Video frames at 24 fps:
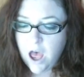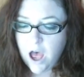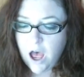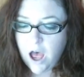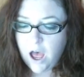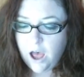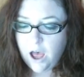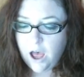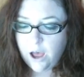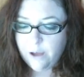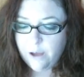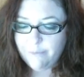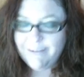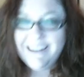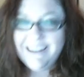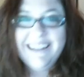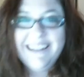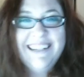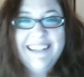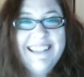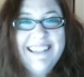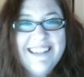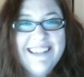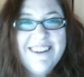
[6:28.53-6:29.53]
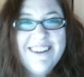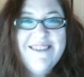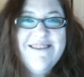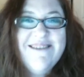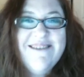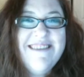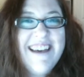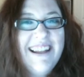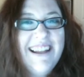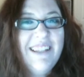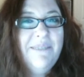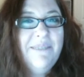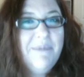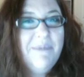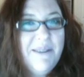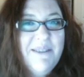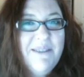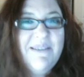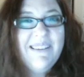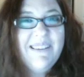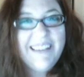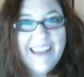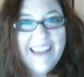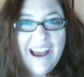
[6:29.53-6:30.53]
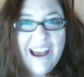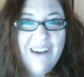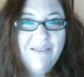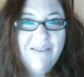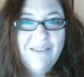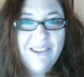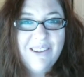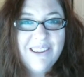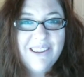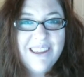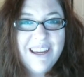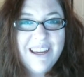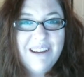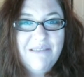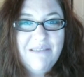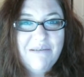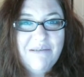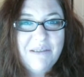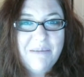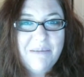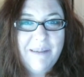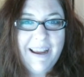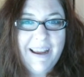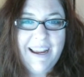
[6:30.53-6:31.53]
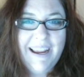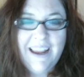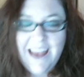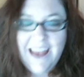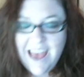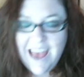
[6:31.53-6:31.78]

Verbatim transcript: Um, so that's been a really helpful thing for me.